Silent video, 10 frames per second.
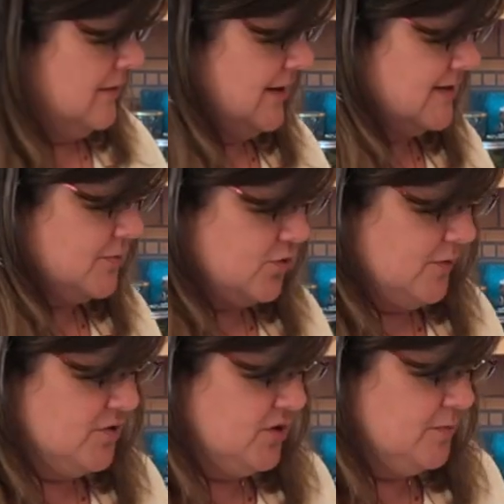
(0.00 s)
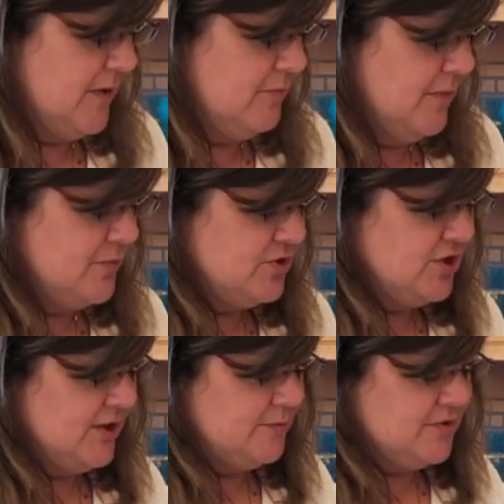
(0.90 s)
not subscriptions, but
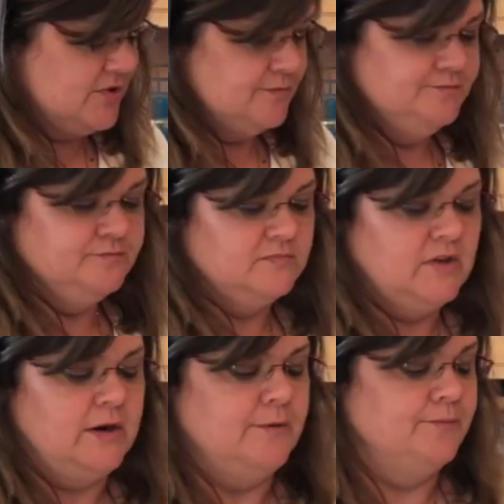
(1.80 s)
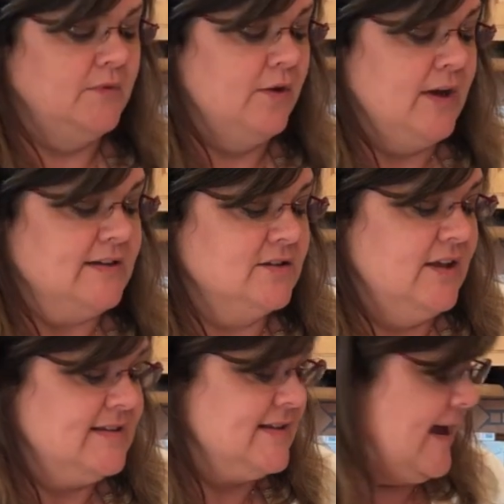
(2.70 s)
memberships. You know. Okay, so
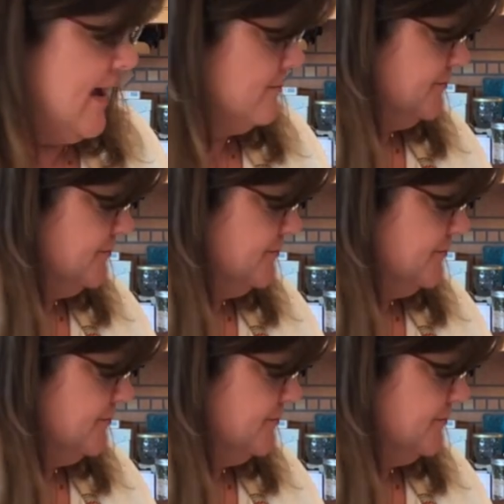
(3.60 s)
that's that.